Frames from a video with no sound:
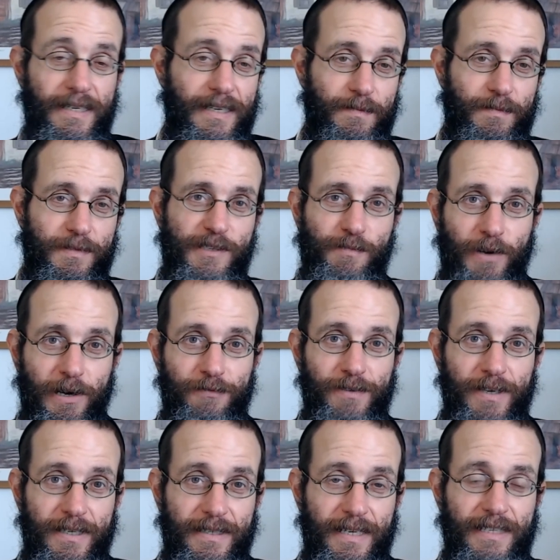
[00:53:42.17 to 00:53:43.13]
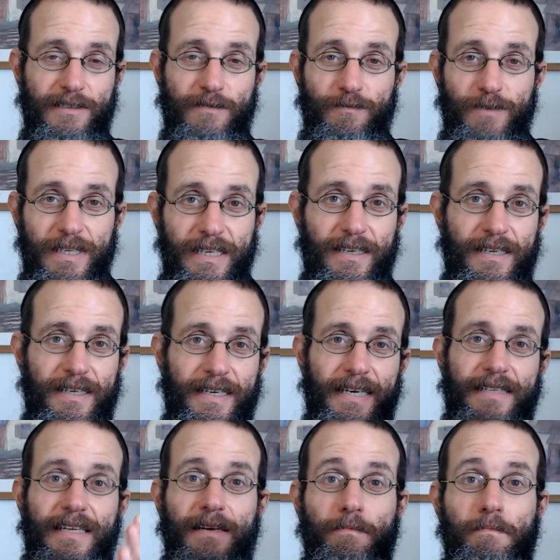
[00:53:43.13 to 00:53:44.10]
That's perfect. That's really
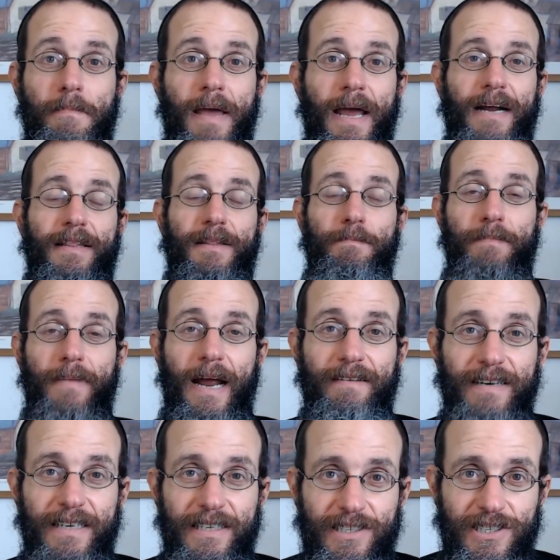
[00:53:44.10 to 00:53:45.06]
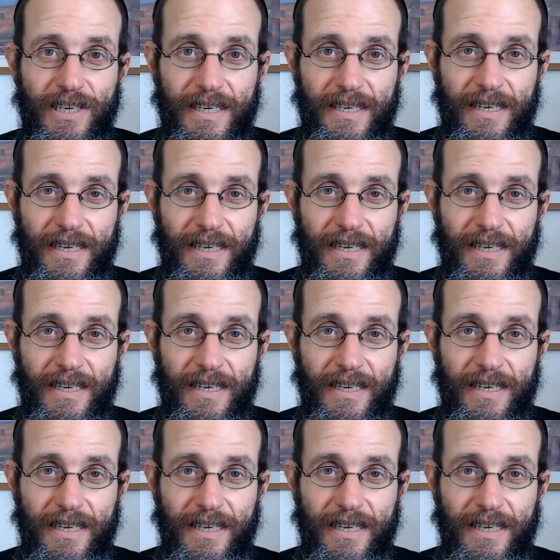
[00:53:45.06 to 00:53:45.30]
connecting the marriage